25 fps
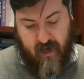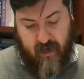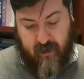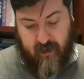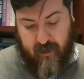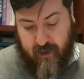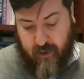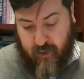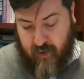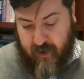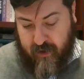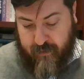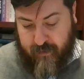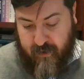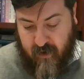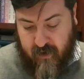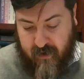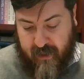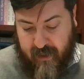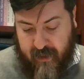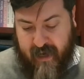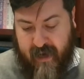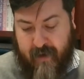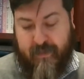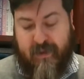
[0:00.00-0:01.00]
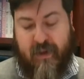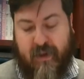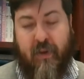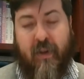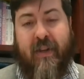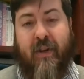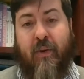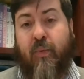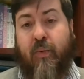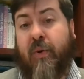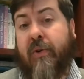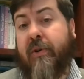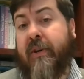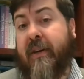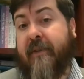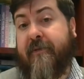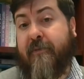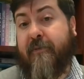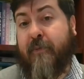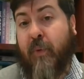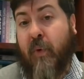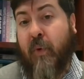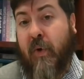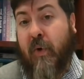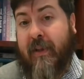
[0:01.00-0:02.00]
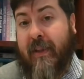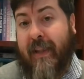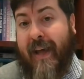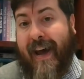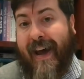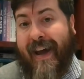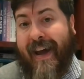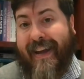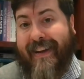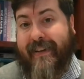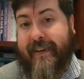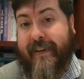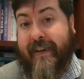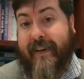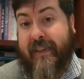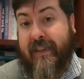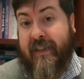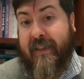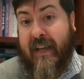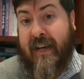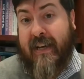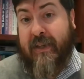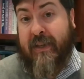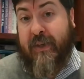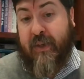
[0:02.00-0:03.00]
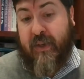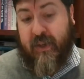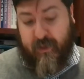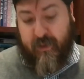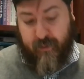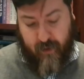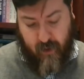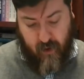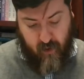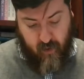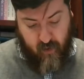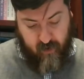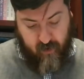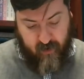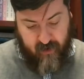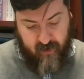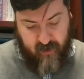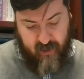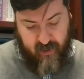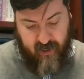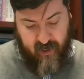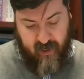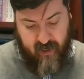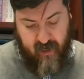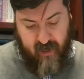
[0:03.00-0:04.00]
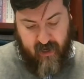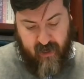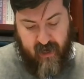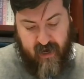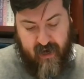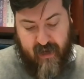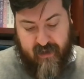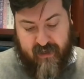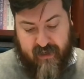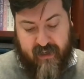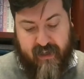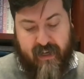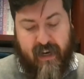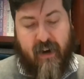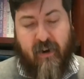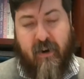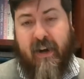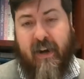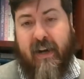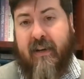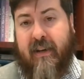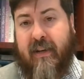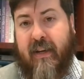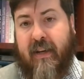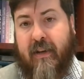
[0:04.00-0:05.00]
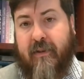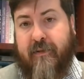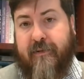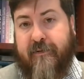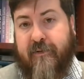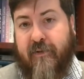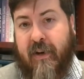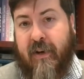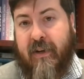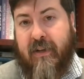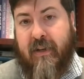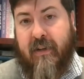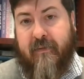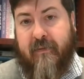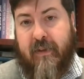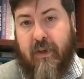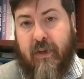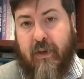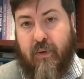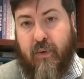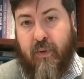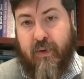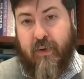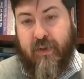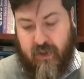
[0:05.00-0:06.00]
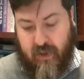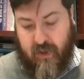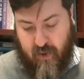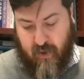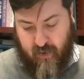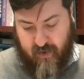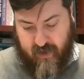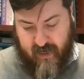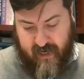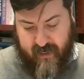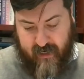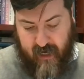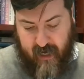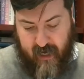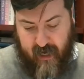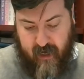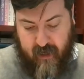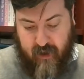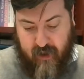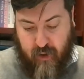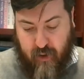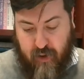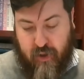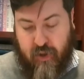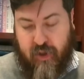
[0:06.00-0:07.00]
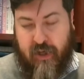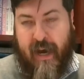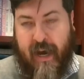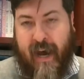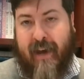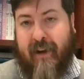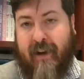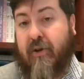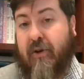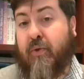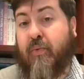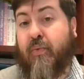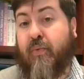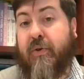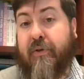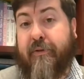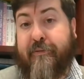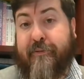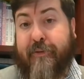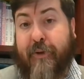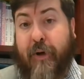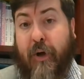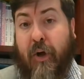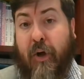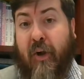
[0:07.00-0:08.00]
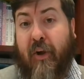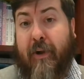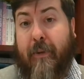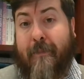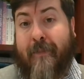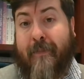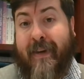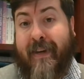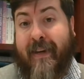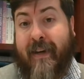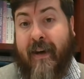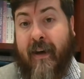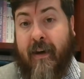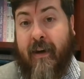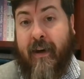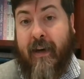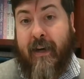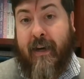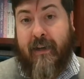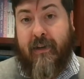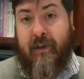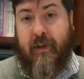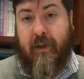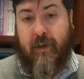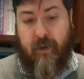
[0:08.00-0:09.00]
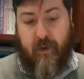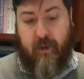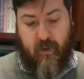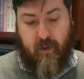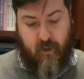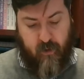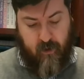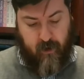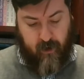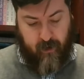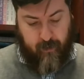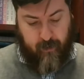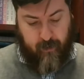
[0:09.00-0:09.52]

To trim your lamp so that it will give more light and less smoke, and to carry it in front of you so that your shadow will fall behind you,